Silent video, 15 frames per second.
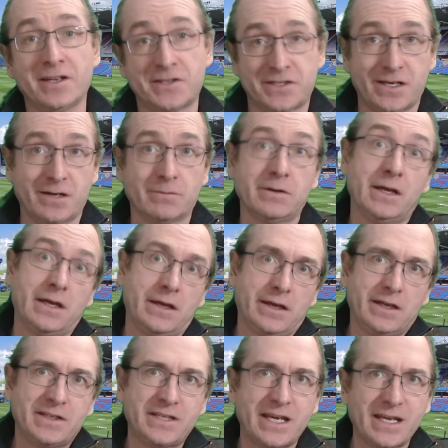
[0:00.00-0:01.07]
so
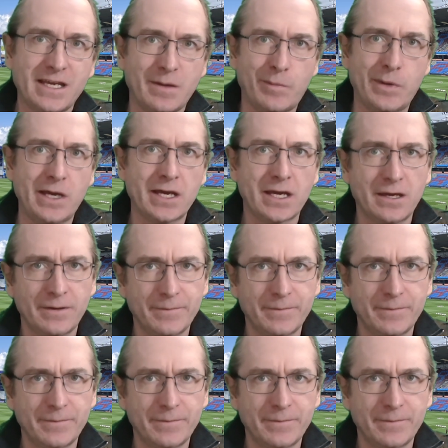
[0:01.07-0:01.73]
take your pick.